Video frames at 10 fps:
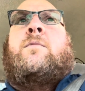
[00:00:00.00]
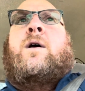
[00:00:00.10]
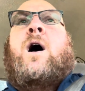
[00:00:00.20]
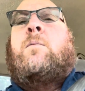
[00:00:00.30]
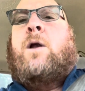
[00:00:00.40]

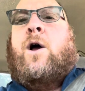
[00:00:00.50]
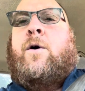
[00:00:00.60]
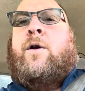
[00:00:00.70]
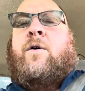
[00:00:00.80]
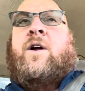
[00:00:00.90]

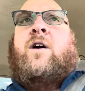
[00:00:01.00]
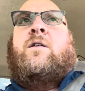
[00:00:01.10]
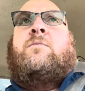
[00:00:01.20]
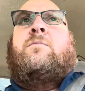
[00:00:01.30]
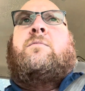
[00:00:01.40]
upload on your
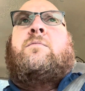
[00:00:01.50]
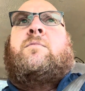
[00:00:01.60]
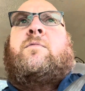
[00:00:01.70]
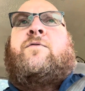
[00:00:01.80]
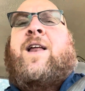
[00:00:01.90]

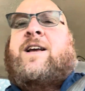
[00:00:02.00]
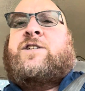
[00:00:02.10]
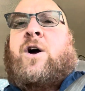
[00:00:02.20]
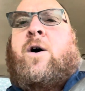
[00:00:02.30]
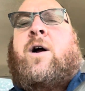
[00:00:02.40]
flex
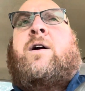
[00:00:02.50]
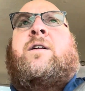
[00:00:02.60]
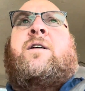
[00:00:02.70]
card